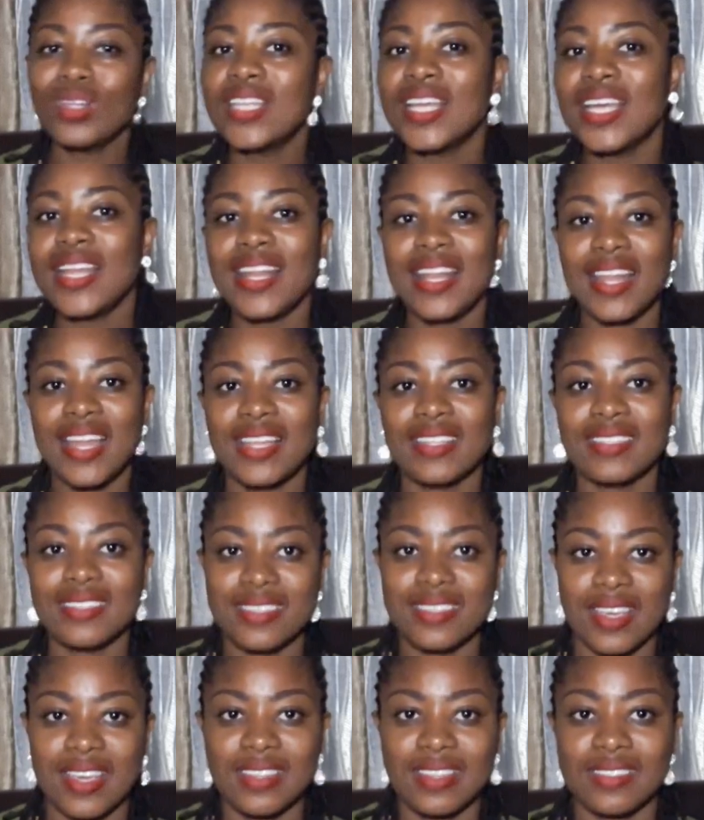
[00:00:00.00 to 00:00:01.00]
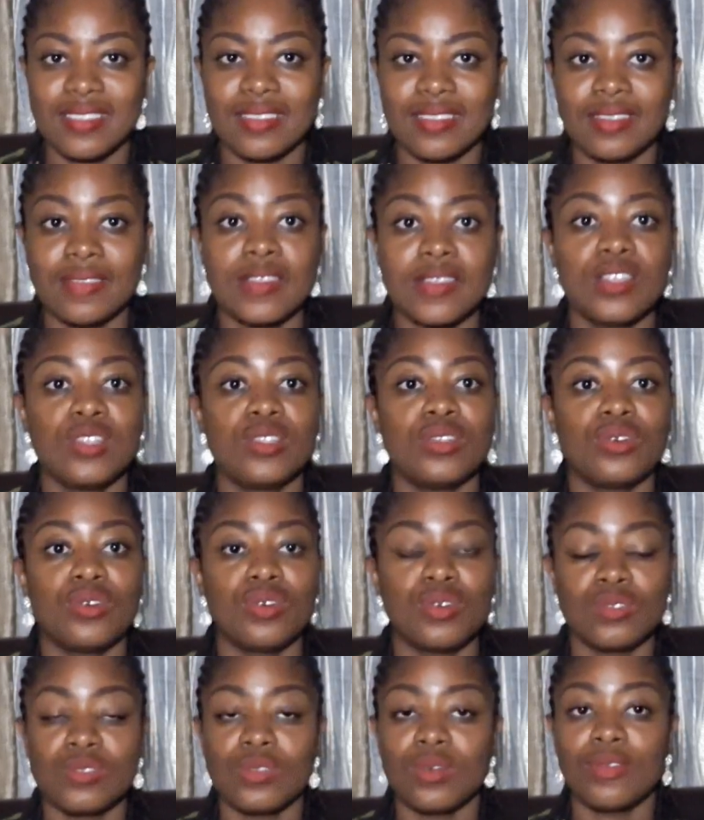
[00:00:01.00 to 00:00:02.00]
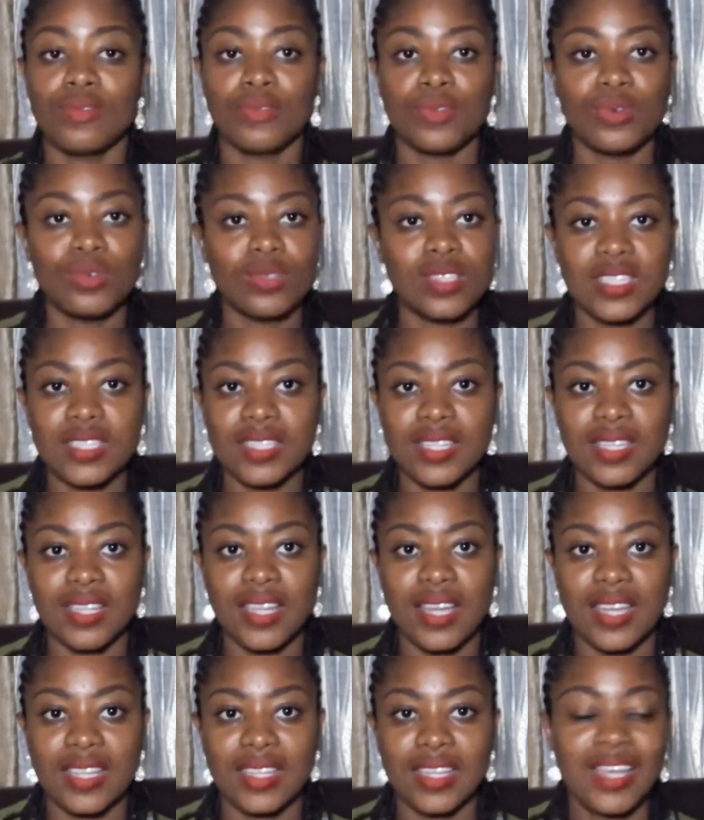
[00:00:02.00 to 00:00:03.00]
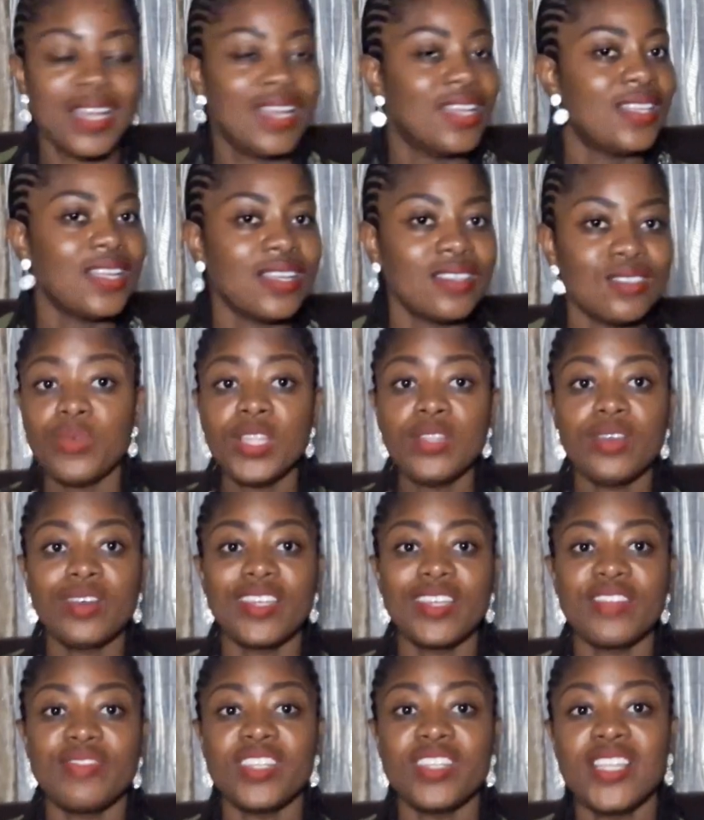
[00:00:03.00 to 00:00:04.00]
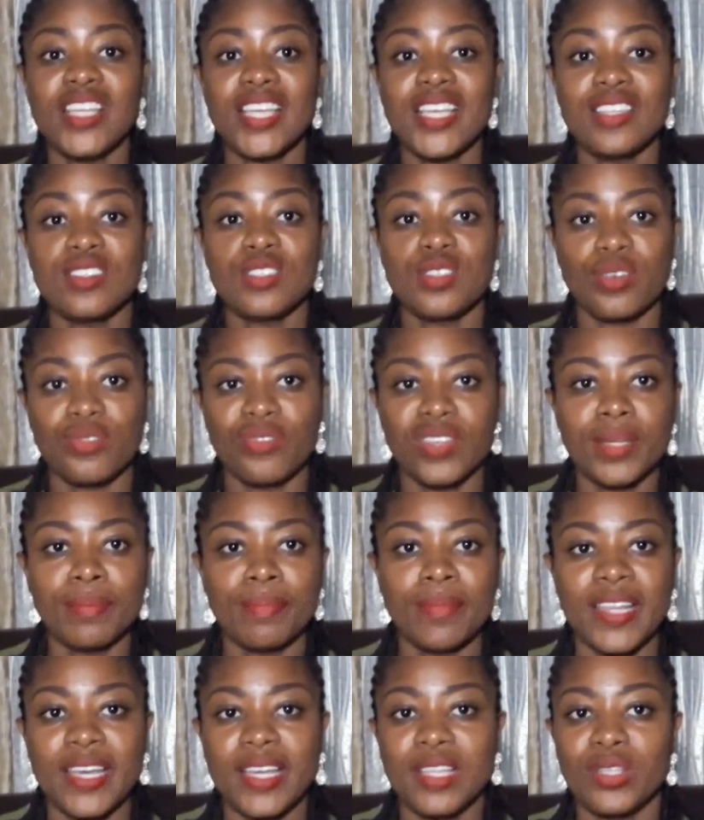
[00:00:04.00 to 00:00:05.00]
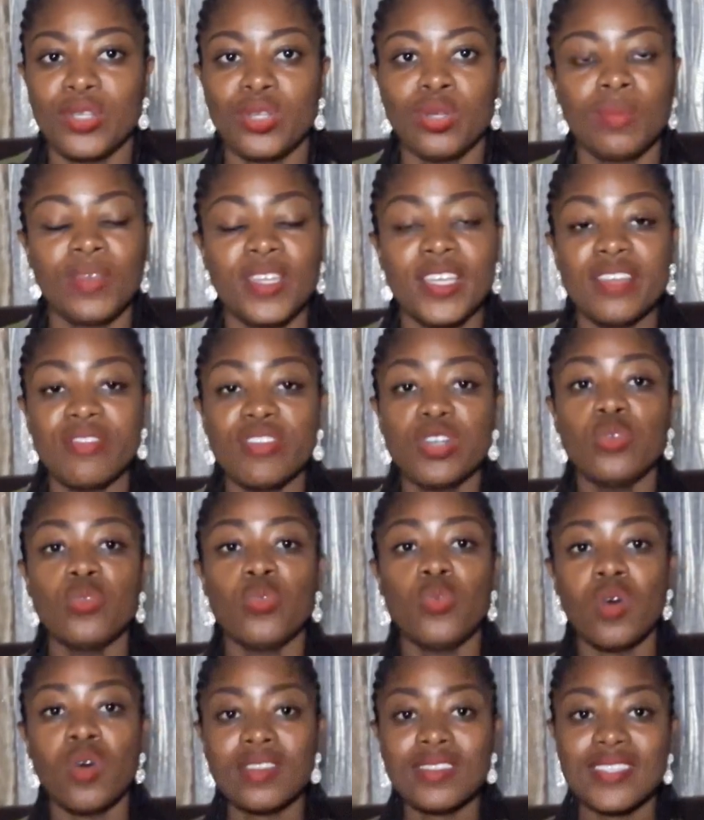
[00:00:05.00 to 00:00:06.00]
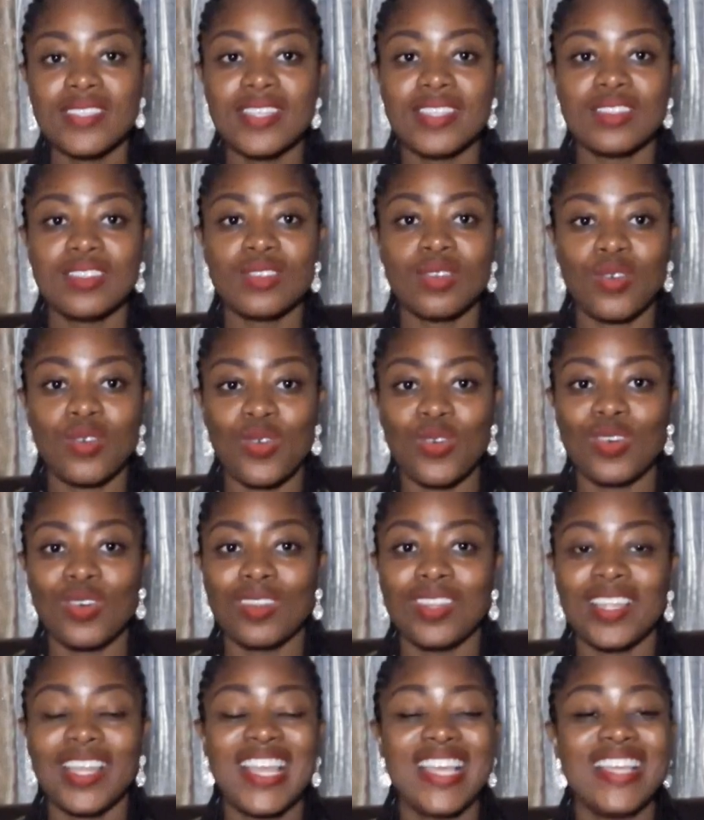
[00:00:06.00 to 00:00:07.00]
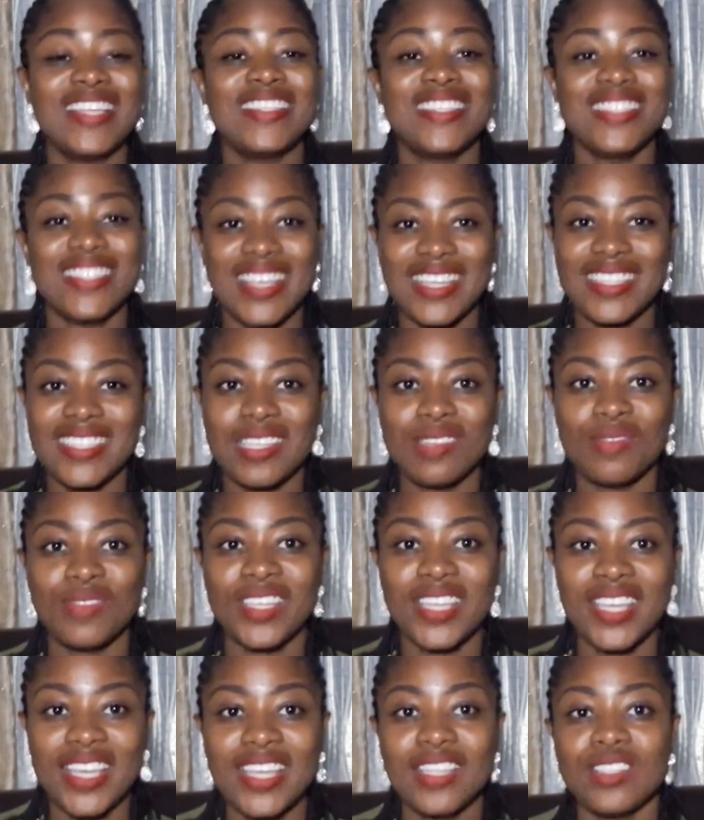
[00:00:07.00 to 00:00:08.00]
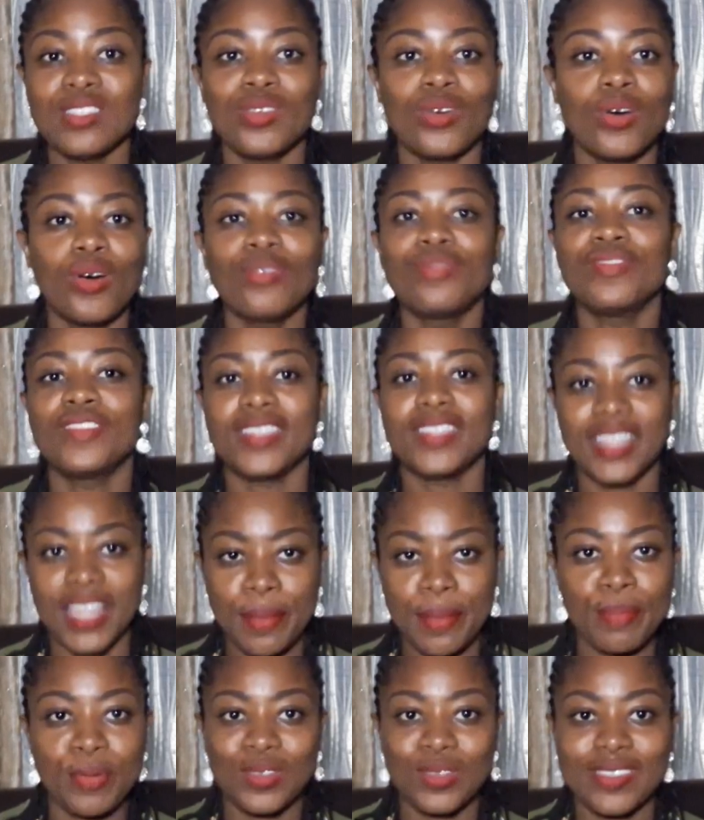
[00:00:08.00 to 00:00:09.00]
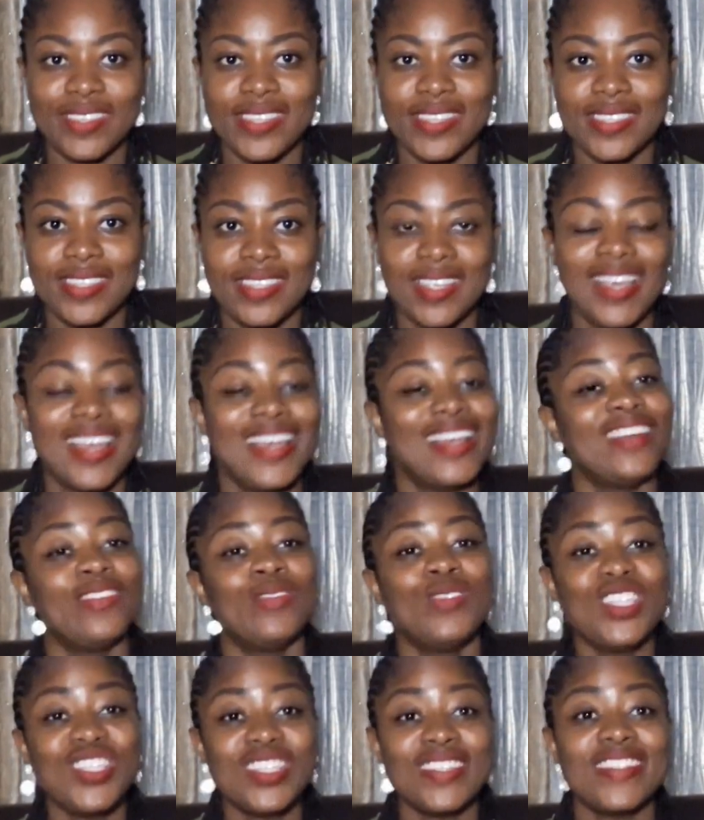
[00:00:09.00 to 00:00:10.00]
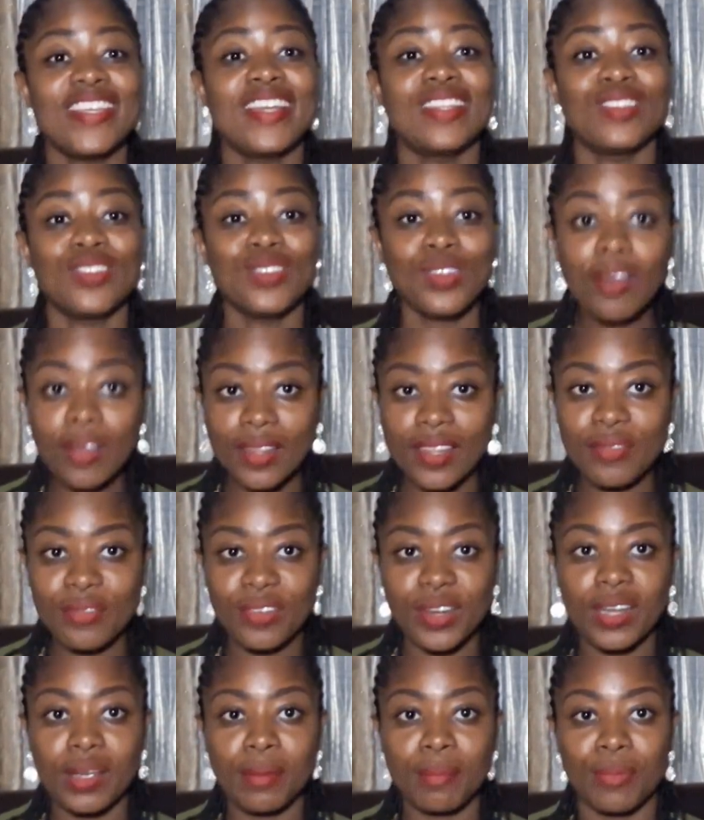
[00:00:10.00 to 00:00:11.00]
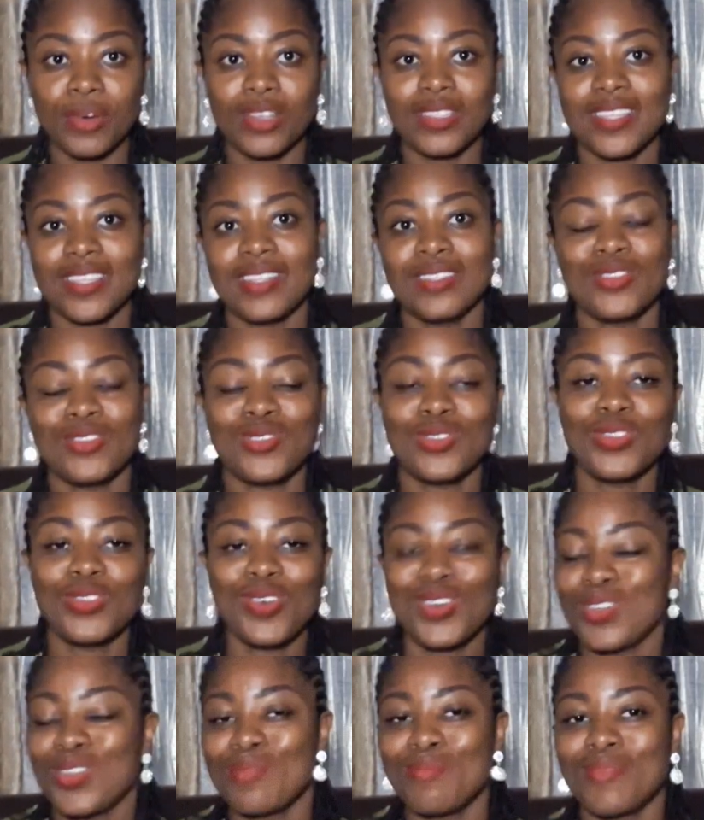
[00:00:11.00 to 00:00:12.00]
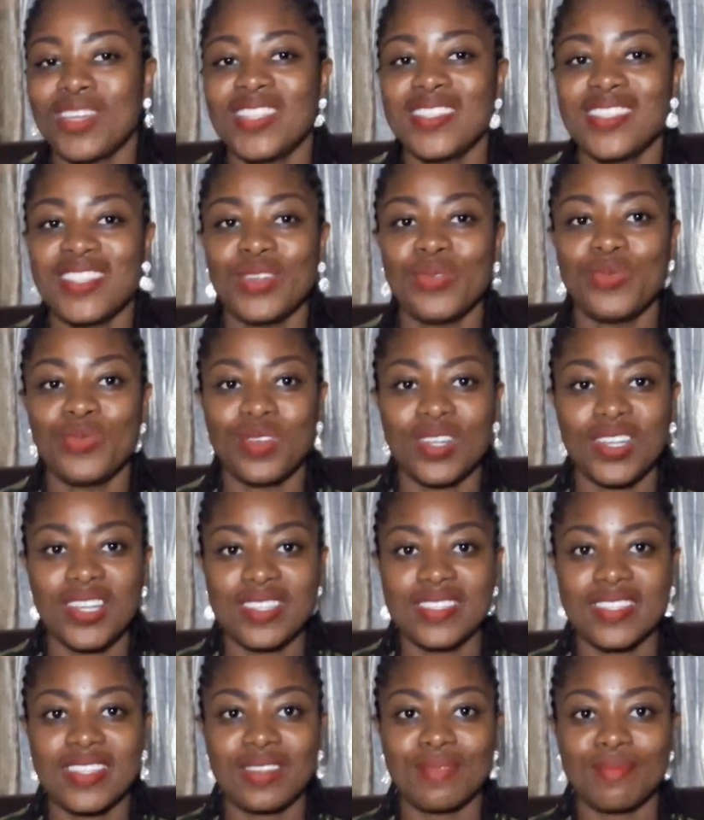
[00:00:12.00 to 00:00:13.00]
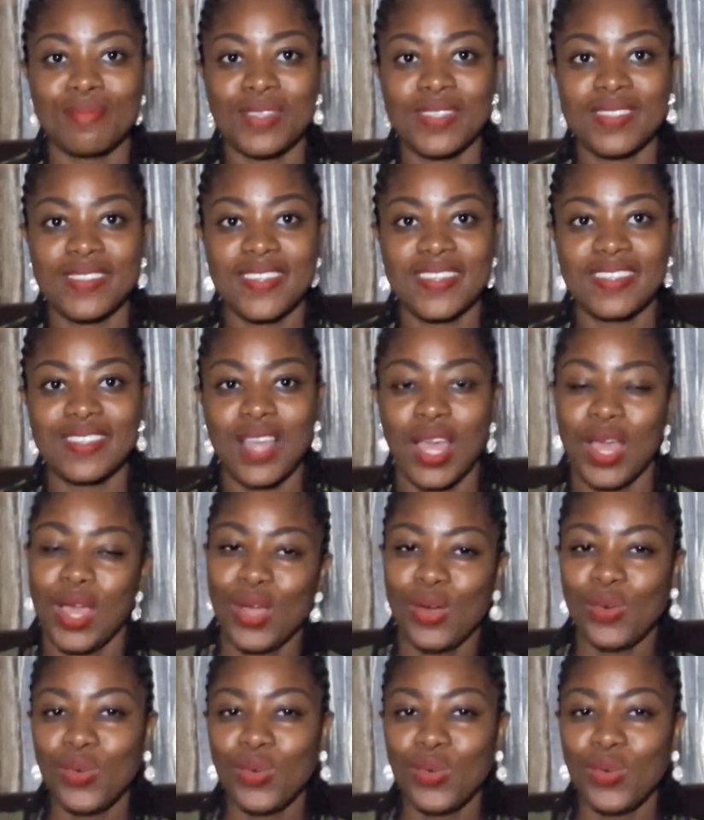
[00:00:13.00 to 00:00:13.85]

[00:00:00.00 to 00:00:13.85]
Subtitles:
other land titles in the course of owning the land. So when you're given a survey plan, you'll be given what is called a certificate of deposit, which is another very important document in real estate business.